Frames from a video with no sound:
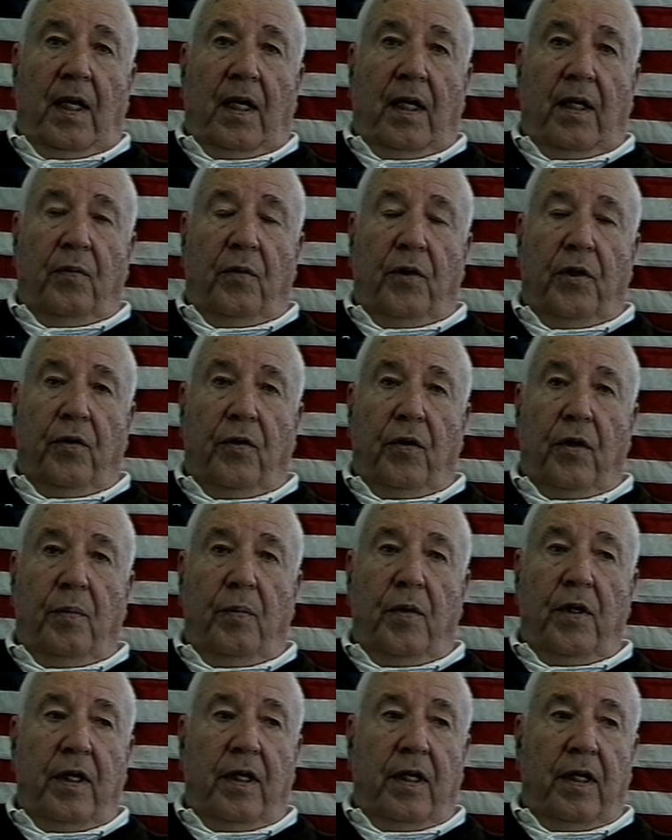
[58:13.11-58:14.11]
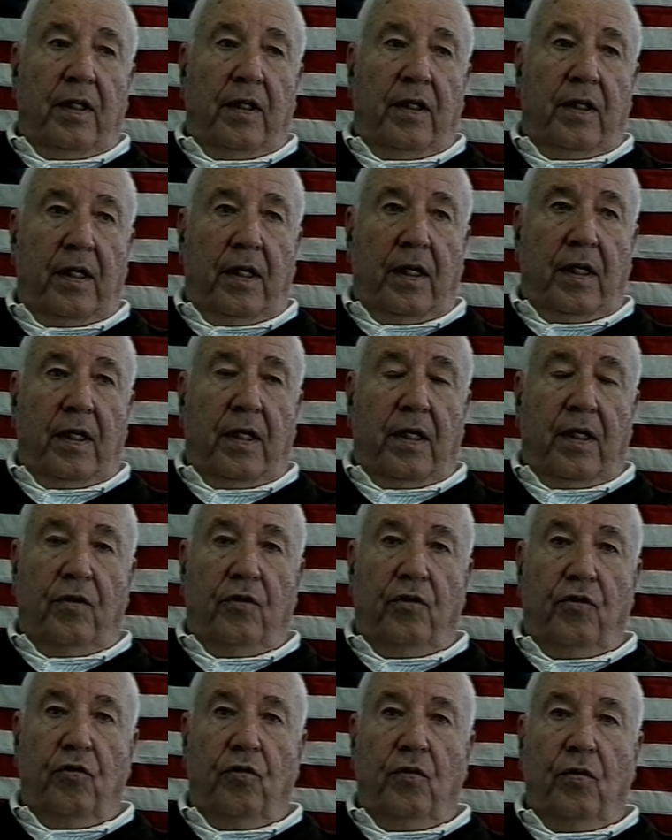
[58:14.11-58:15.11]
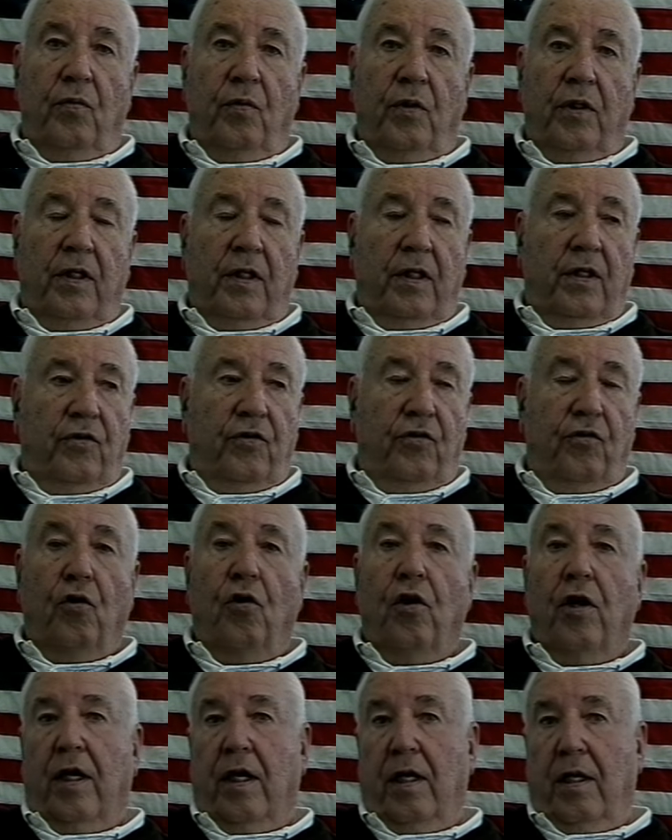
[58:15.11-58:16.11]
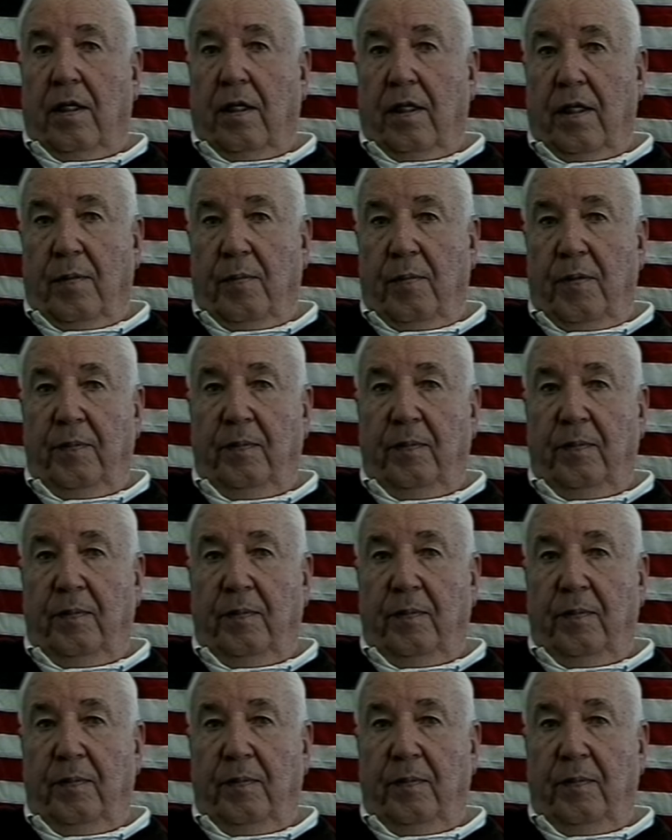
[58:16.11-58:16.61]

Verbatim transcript: And we were going to meet at the, uh, with the Stork Club,